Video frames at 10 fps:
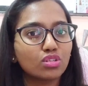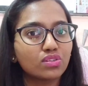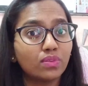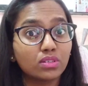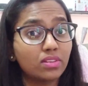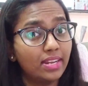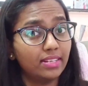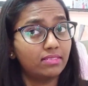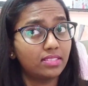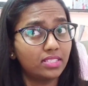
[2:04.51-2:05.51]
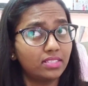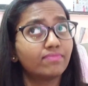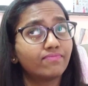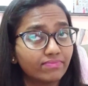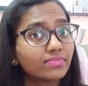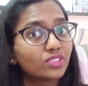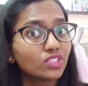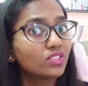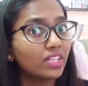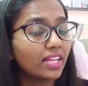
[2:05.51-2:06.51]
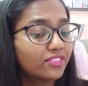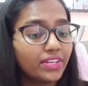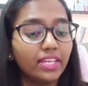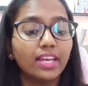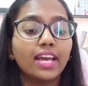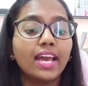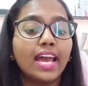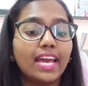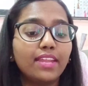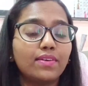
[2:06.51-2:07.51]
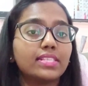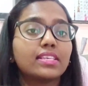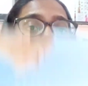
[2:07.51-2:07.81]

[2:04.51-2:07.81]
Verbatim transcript: also works on electricity. So yeah, three. Anyways,